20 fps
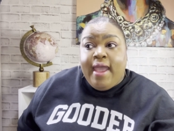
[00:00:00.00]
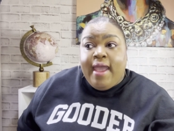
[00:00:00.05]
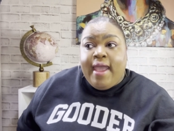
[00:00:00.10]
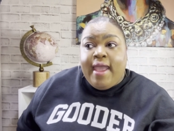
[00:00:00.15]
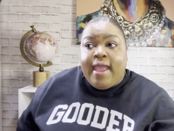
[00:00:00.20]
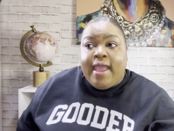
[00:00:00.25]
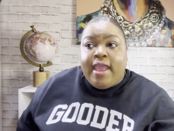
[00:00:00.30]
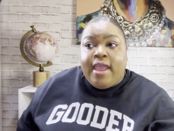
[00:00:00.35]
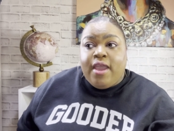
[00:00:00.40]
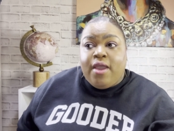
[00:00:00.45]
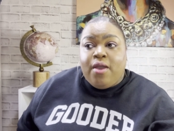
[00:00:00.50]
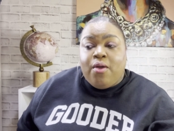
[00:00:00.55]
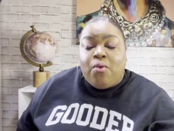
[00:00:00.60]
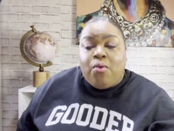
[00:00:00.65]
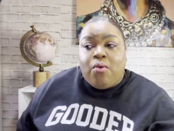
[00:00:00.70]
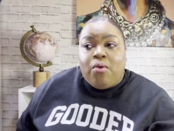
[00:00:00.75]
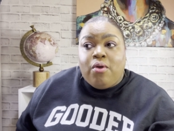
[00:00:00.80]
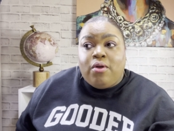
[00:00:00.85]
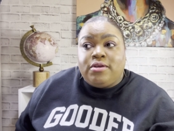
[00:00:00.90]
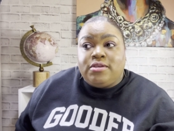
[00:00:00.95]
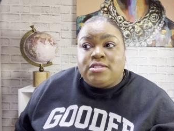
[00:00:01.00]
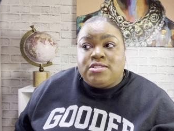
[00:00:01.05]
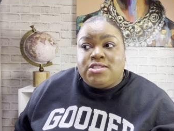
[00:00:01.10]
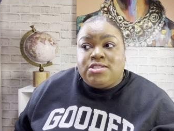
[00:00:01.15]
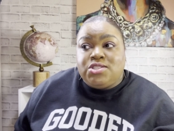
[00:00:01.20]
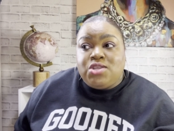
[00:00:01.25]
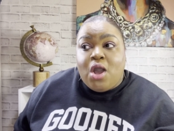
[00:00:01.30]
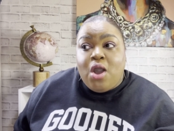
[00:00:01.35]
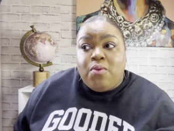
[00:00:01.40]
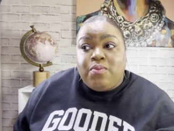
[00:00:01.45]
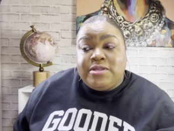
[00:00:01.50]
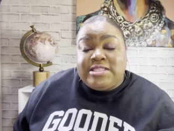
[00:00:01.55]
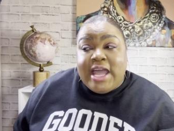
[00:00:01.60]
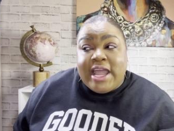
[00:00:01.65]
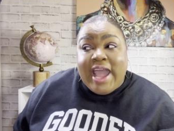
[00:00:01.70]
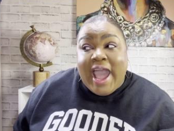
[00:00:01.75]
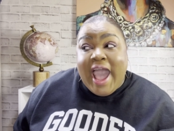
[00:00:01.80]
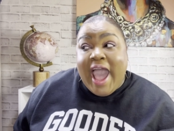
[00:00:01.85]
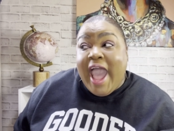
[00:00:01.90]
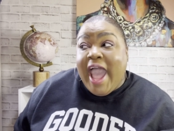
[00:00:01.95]
And Salt was
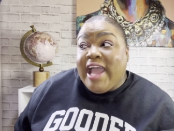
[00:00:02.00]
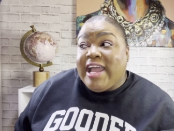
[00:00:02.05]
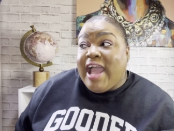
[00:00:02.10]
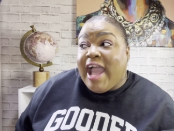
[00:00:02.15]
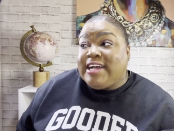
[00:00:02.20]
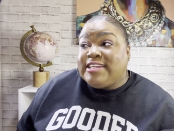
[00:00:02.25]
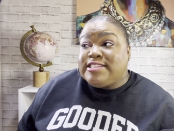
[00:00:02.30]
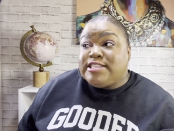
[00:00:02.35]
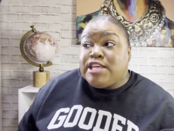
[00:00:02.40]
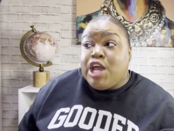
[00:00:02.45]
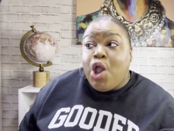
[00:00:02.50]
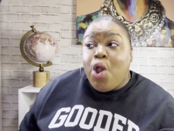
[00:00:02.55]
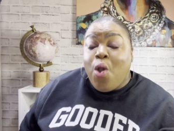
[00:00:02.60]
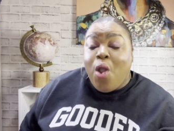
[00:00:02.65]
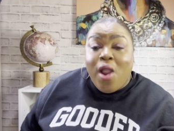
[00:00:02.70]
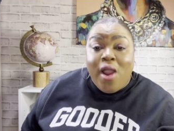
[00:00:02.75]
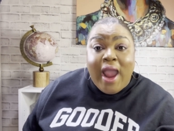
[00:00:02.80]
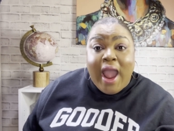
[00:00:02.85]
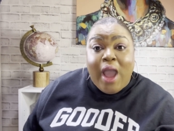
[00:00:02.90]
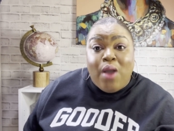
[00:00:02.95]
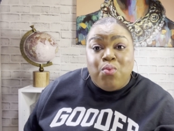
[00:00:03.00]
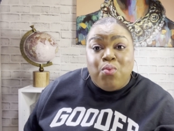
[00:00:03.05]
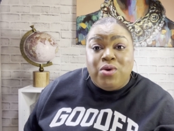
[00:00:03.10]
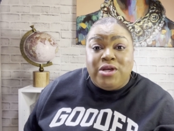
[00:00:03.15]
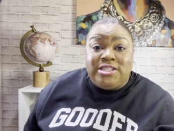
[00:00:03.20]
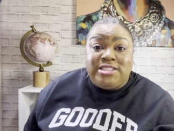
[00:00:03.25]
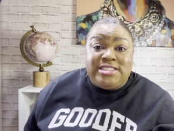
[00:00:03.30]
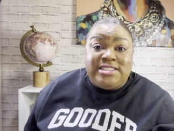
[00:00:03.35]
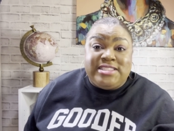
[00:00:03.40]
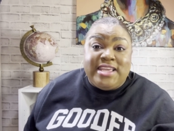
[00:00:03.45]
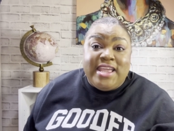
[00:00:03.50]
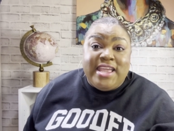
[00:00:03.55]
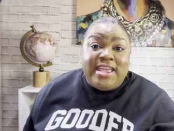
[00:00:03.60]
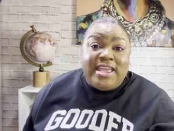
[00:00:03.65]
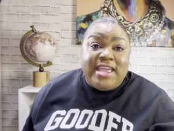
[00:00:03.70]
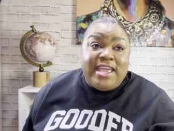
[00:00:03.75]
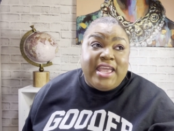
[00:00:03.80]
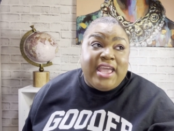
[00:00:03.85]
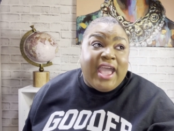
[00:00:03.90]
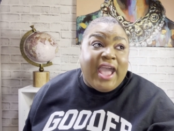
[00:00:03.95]
like, I, I told her I wouldn't sing
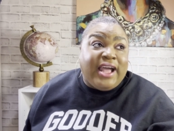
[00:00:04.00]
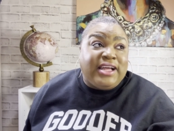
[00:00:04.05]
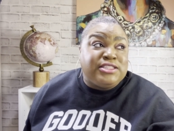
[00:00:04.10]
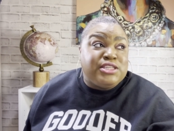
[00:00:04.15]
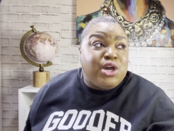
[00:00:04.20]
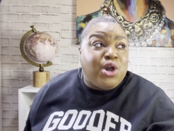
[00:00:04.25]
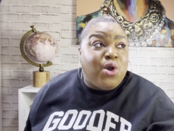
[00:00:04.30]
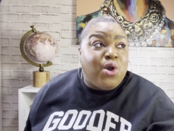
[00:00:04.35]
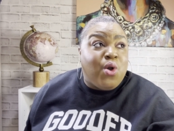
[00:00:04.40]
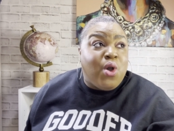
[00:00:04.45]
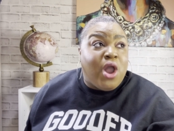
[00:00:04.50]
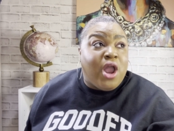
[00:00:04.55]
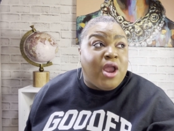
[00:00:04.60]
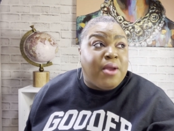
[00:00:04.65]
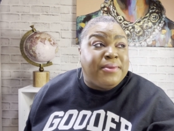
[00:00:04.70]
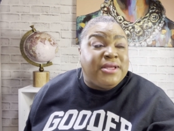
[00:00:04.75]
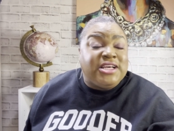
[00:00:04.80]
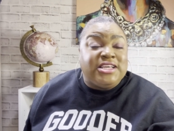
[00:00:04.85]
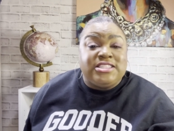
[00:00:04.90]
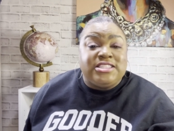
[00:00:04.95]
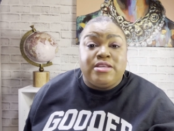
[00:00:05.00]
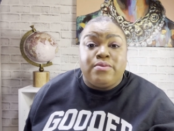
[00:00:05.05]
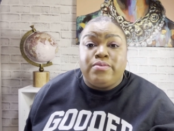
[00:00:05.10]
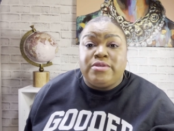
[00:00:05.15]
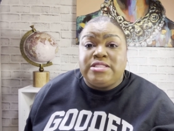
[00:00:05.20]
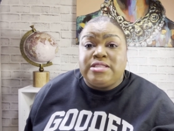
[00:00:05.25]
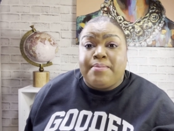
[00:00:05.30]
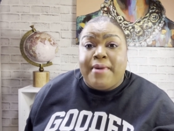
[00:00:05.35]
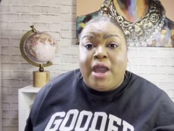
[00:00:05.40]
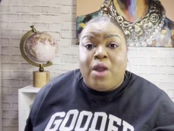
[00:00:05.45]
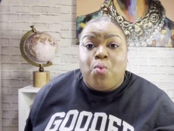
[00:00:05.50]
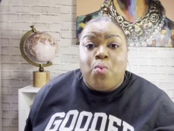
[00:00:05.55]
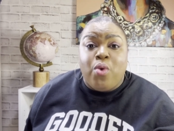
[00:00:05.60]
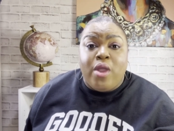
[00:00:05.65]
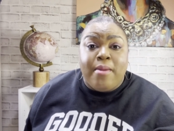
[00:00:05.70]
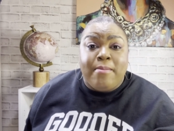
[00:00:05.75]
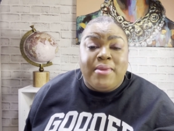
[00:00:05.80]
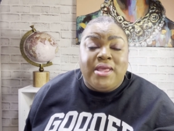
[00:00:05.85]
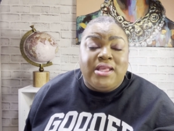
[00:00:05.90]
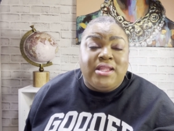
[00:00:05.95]
it. I told her because it was about
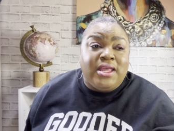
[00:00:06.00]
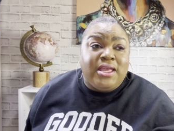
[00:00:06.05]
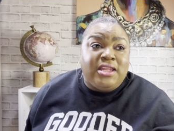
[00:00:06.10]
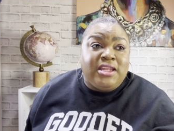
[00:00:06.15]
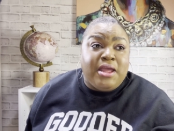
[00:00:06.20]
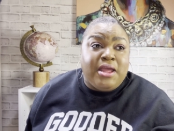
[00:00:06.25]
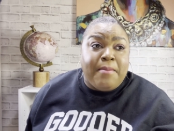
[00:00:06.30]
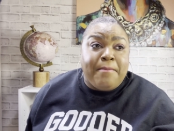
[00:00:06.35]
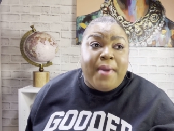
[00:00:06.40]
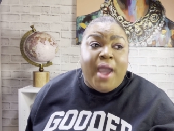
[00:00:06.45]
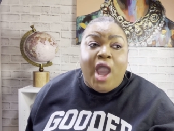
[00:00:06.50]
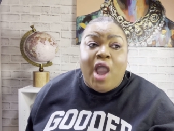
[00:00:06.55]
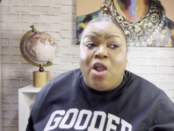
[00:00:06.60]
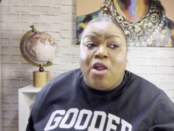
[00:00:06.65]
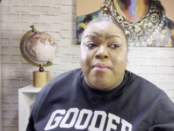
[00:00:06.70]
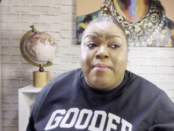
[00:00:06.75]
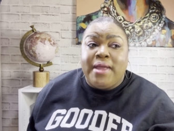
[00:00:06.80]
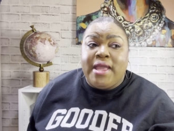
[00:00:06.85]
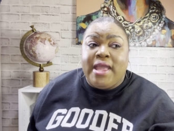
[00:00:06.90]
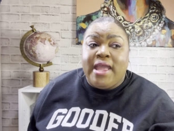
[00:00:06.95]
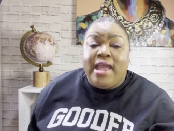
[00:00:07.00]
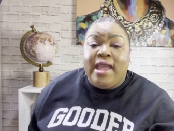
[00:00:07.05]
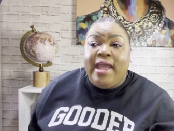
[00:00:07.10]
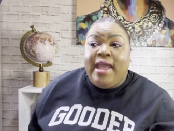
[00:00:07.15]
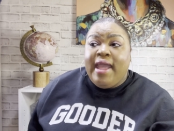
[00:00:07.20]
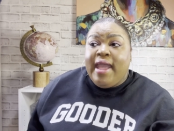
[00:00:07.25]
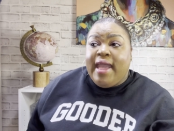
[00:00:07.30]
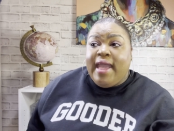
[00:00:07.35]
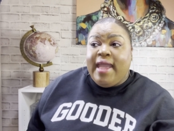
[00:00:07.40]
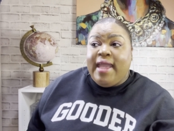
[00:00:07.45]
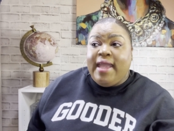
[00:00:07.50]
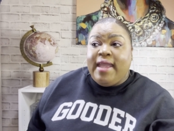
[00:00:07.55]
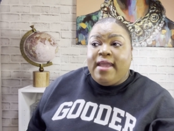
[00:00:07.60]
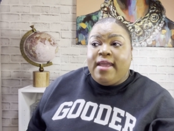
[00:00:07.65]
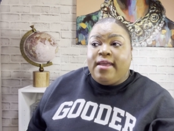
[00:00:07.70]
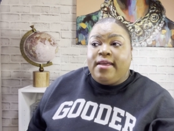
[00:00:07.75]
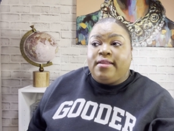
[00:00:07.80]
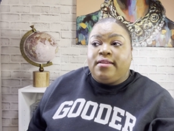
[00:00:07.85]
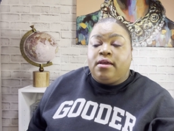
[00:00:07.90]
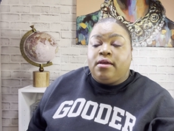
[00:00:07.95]
women and empowerment.
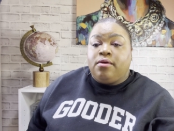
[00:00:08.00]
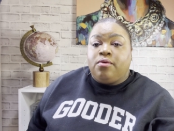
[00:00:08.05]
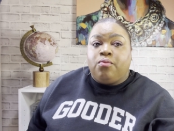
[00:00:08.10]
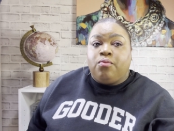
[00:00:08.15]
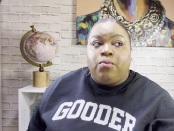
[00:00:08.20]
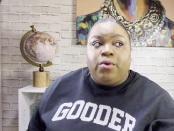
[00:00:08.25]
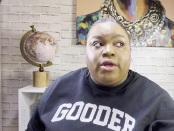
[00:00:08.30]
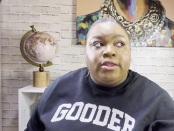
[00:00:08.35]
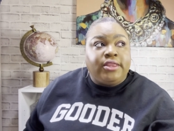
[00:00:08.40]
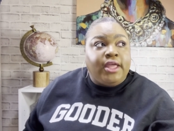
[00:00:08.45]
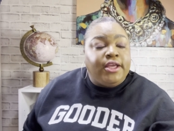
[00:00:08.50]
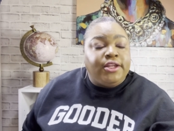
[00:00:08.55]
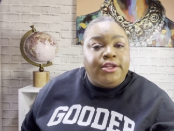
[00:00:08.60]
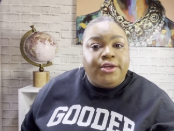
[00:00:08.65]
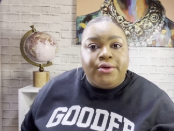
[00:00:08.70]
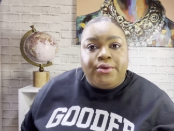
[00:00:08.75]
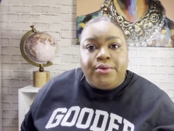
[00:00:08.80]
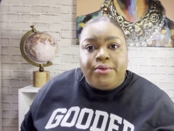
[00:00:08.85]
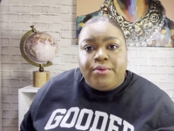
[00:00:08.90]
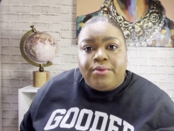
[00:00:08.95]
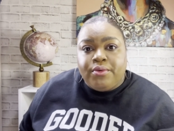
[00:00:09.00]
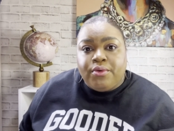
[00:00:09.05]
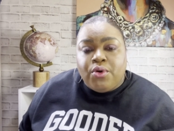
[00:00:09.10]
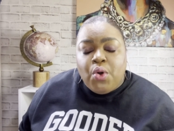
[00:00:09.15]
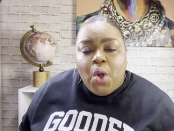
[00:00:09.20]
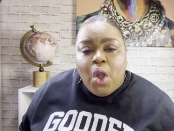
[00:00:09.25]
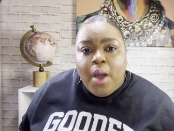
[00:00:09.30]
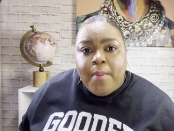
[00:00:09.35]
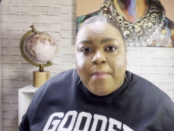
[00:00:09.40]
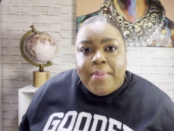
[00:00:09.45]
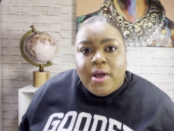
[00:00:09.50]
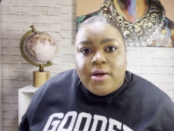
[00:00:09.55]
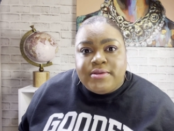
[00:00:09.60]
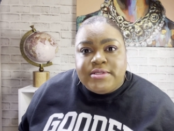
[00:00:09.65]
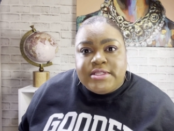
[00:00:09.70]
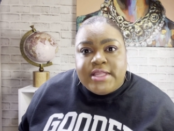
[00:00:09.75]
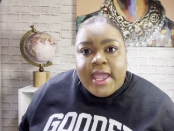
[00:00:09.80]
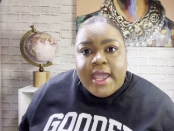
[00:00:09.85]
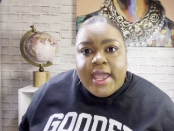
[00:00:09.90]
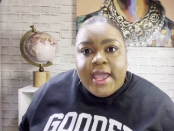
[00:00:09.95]
And what they do, go up on
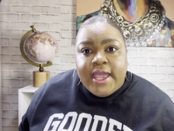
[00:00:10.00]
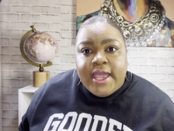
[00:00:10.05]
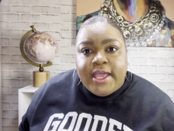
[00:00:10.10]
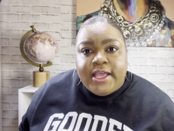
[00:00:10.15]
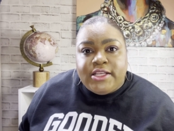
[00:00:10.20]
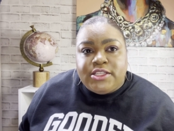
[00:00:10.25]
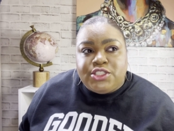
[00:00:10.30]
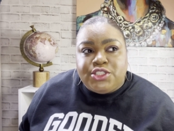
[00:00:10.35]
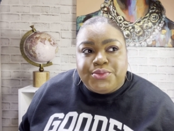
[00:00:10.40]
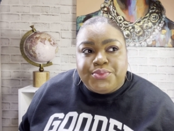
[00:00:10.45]
stage